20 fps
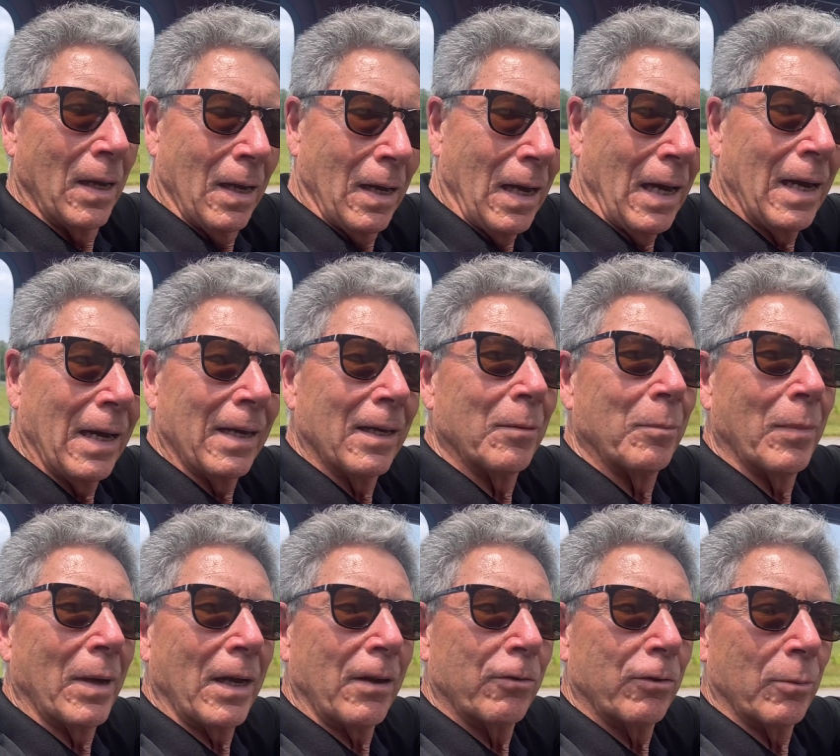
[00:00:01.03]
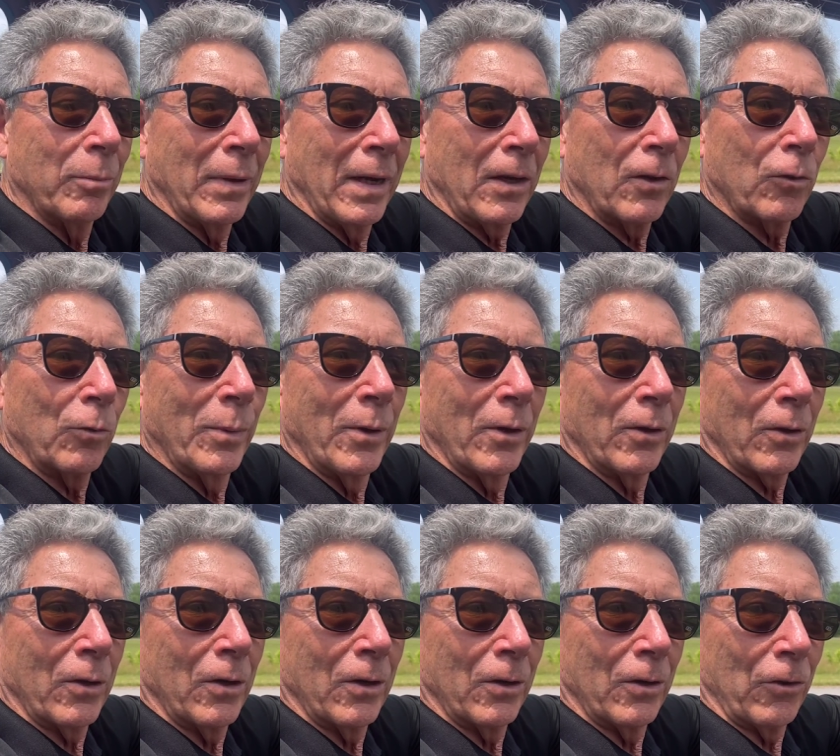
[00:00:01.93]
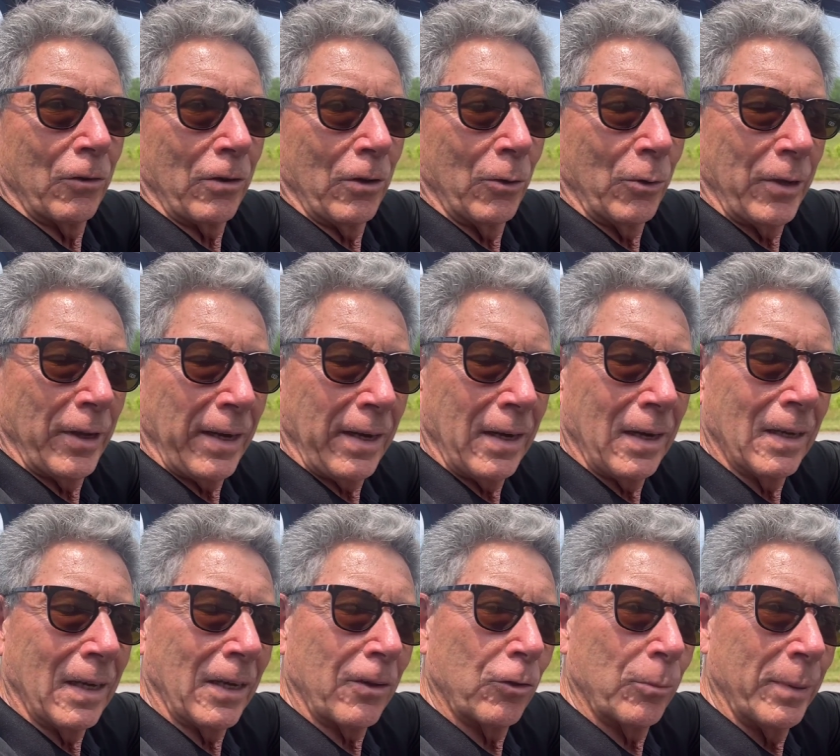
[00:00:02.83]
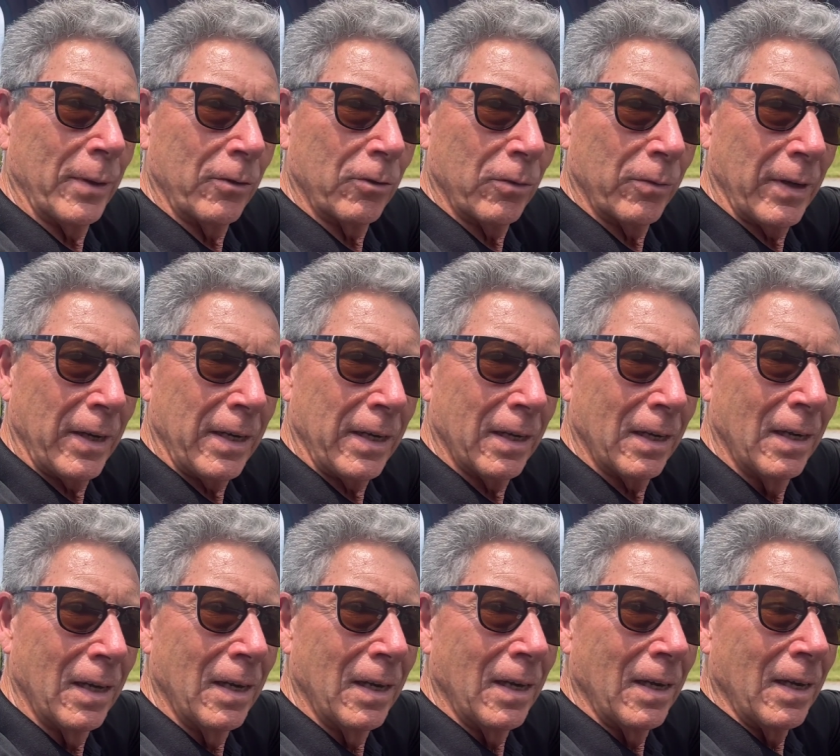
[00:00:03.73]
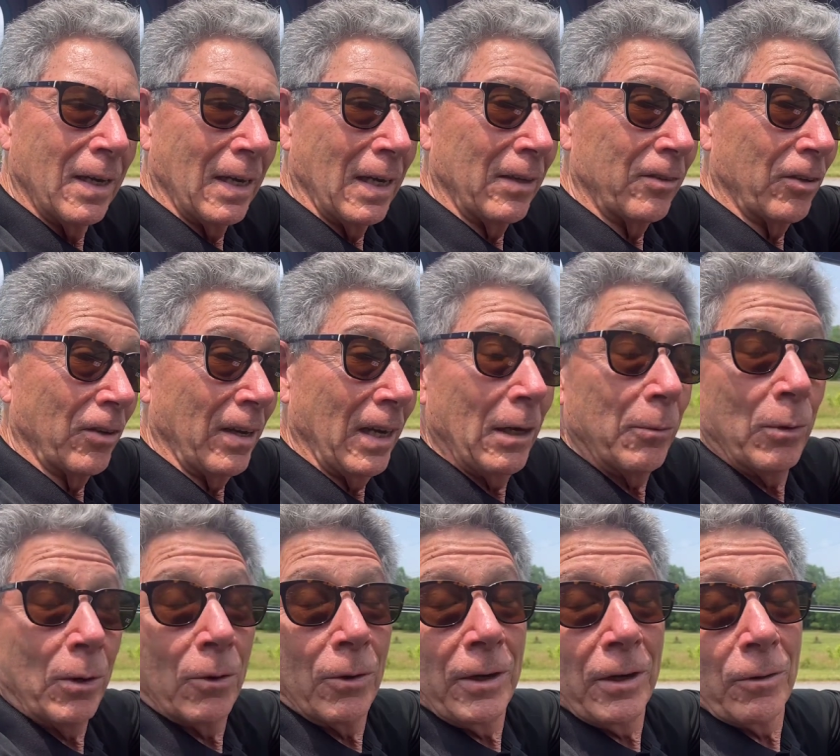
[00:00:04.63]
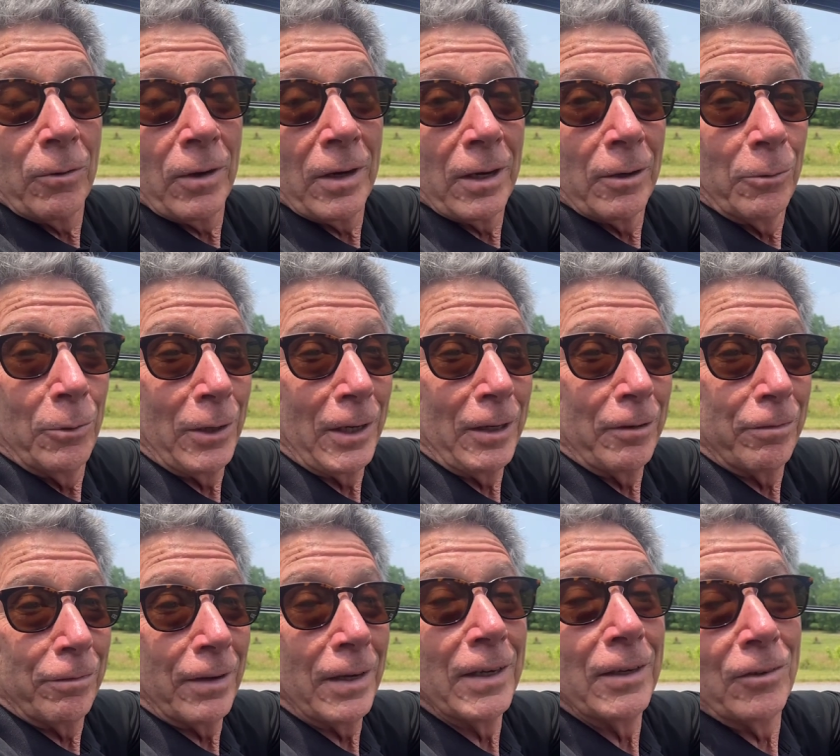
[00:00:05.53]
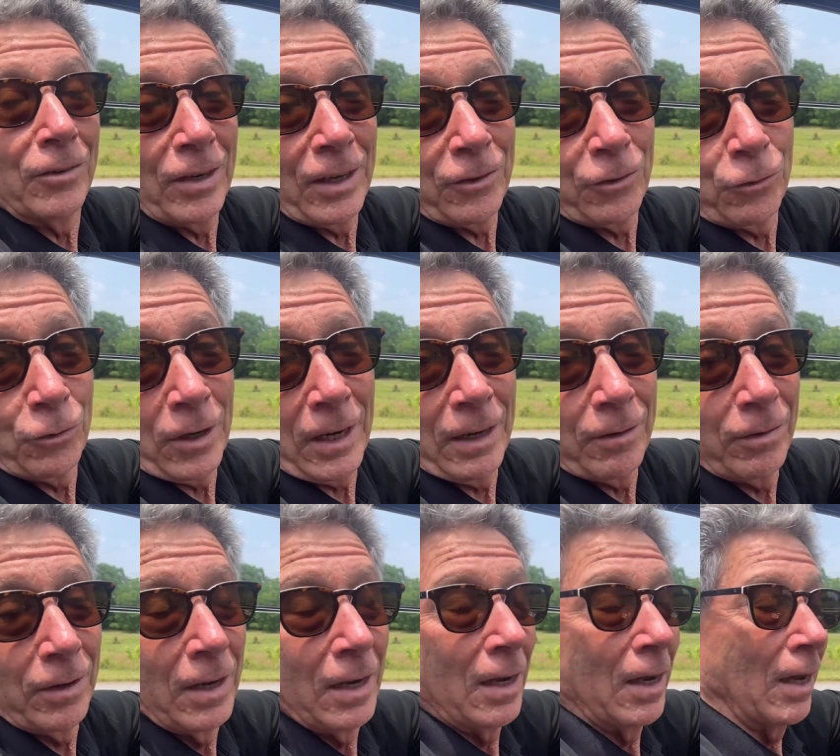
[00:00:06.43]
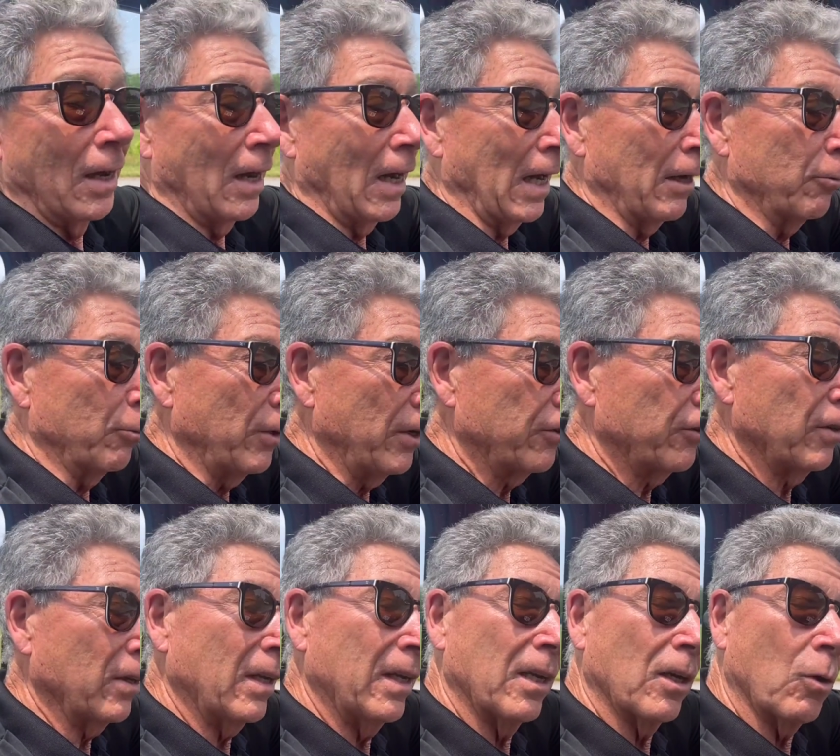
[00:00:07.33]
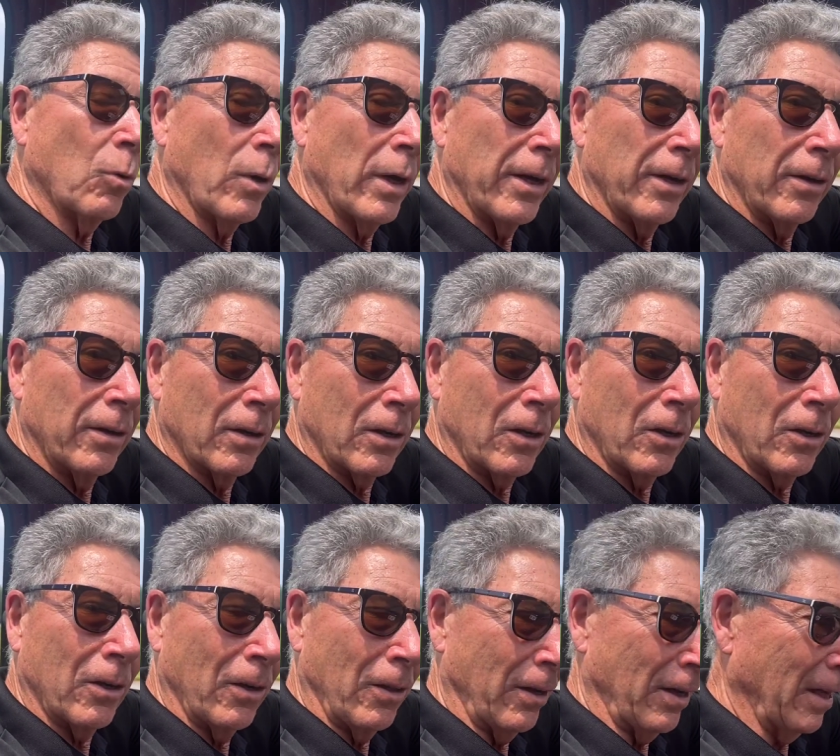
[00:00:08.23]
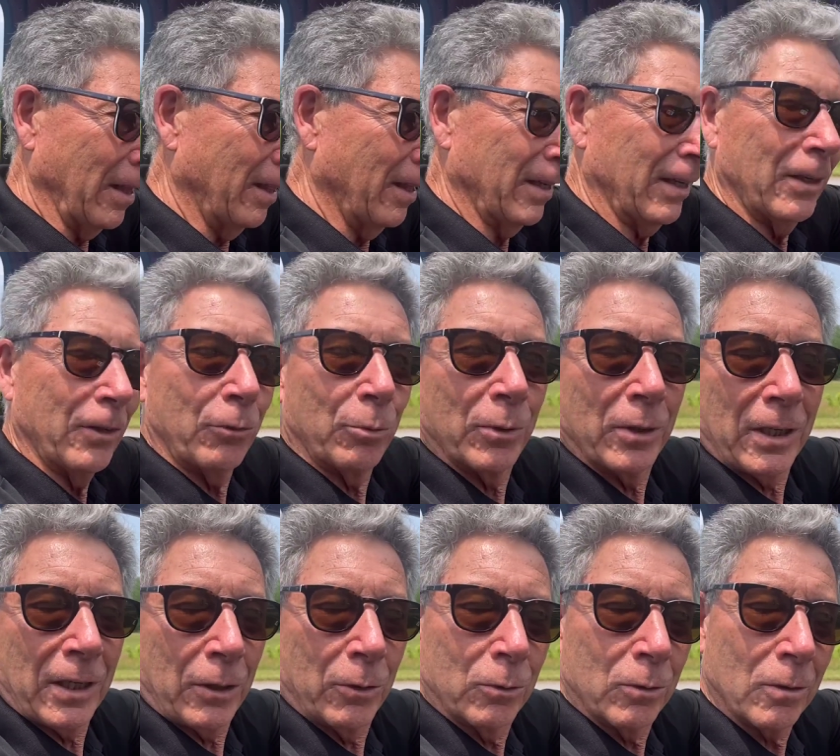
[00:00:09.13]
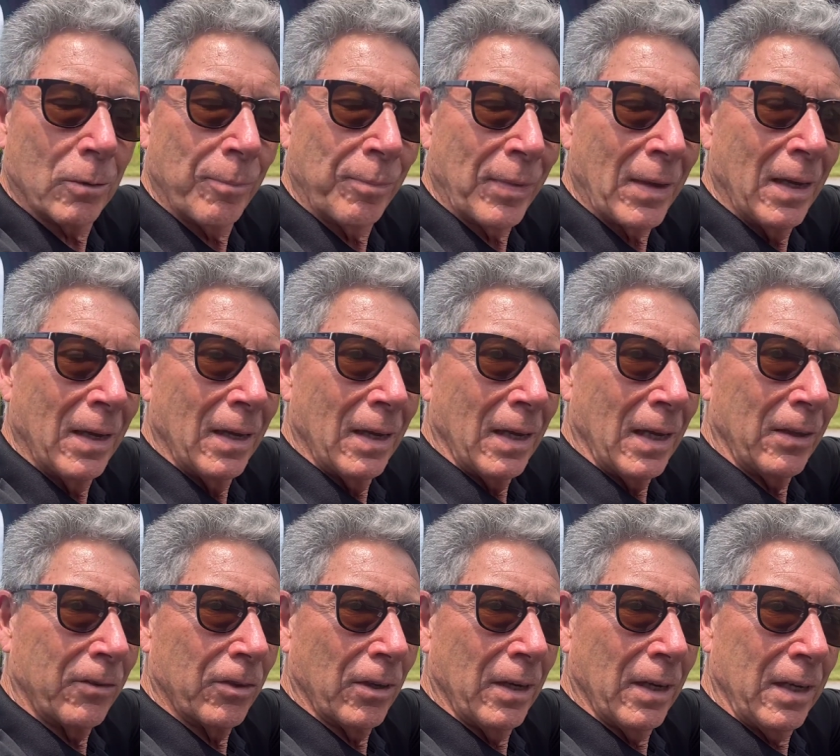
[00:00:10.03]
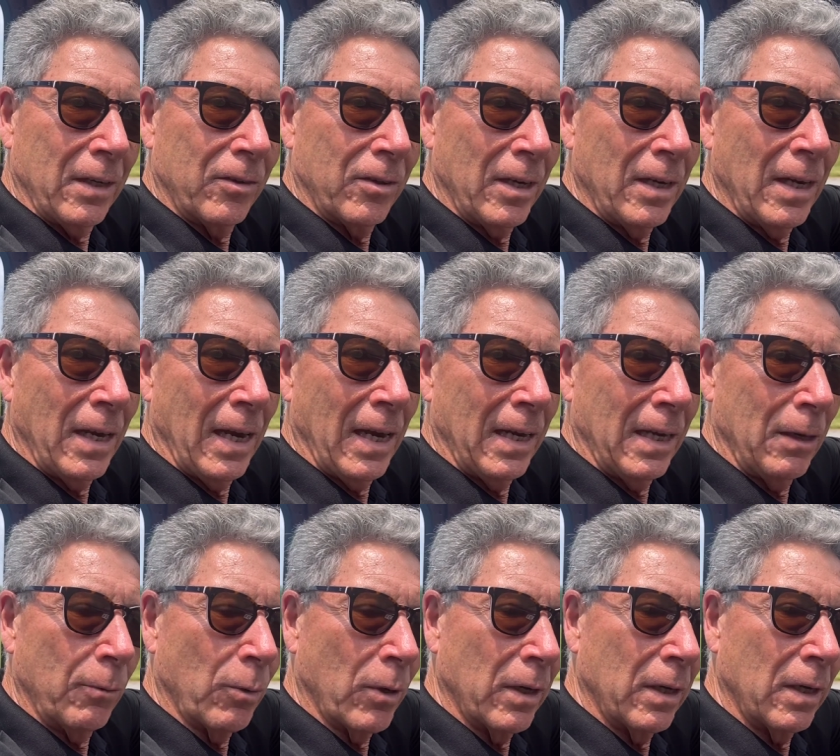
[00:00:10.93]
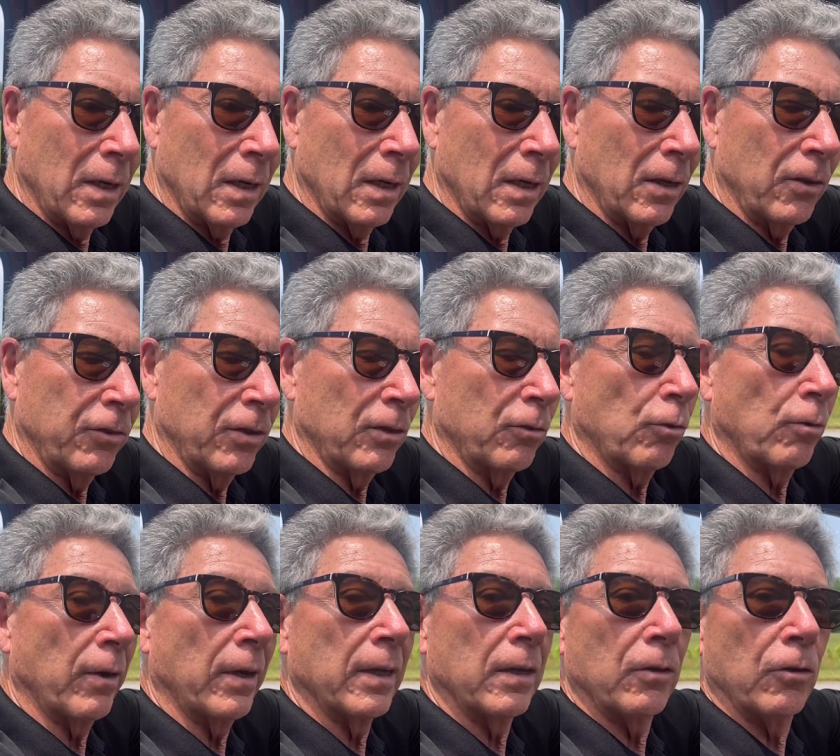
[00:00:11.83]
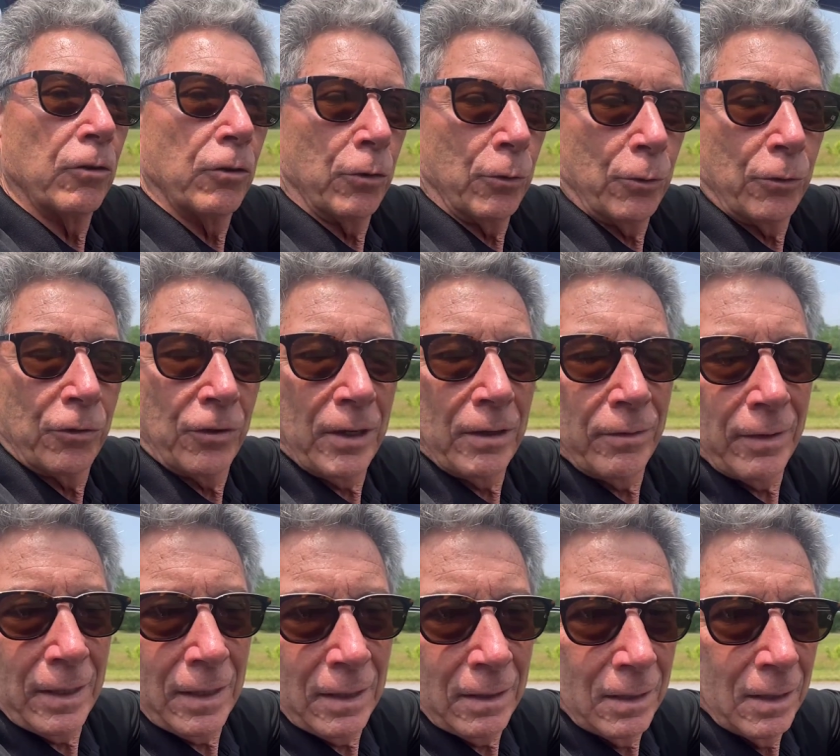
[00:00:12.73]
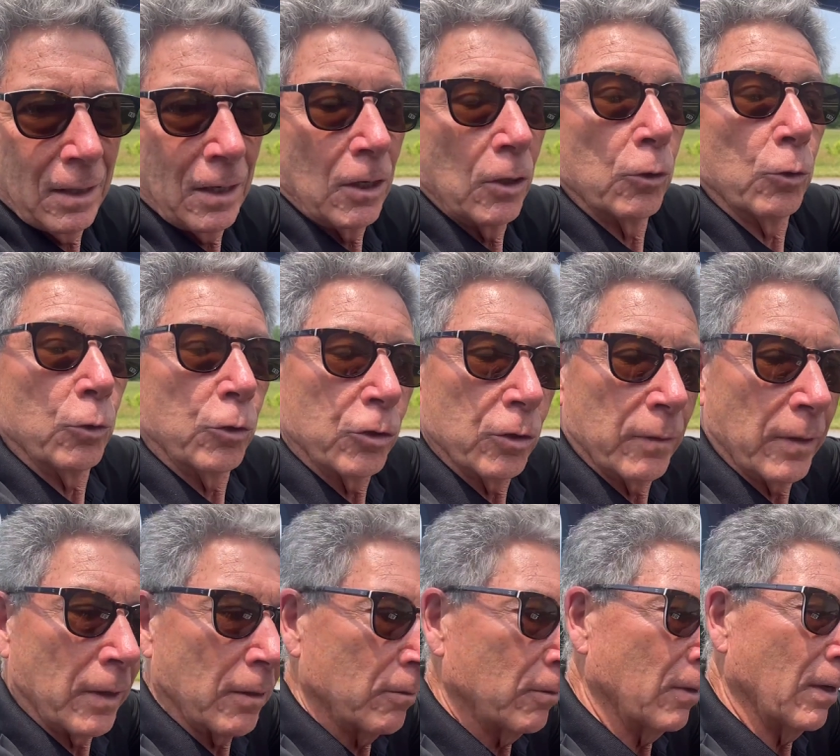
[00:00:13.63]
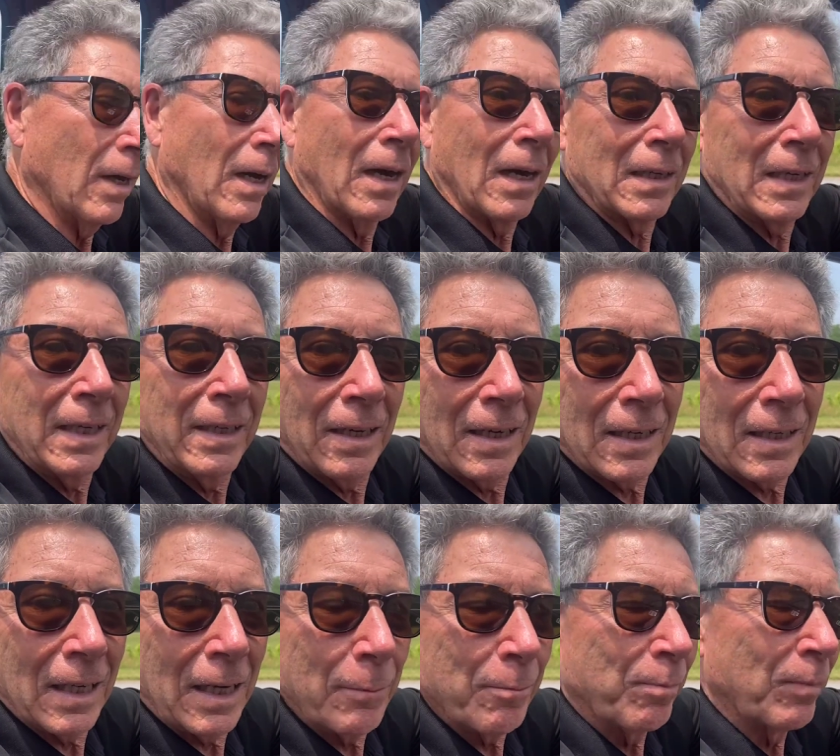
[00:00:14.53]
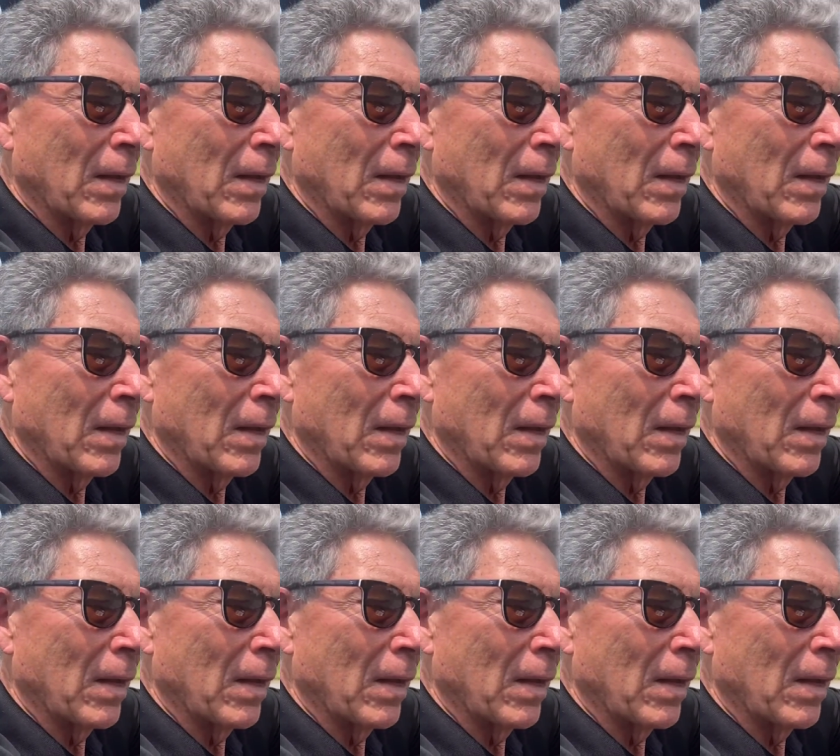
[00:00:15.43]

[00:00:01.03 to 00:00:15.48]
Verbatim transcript: Hi, I'm Mike from Michael's Motor Cars, located in Lancaster, Pennsylvania, and today we're going to go on a really fun test drive. I recently acquired a car that I think is really cool. It's a 1981 Citroën 2CV Ducheval Ugly Duckling.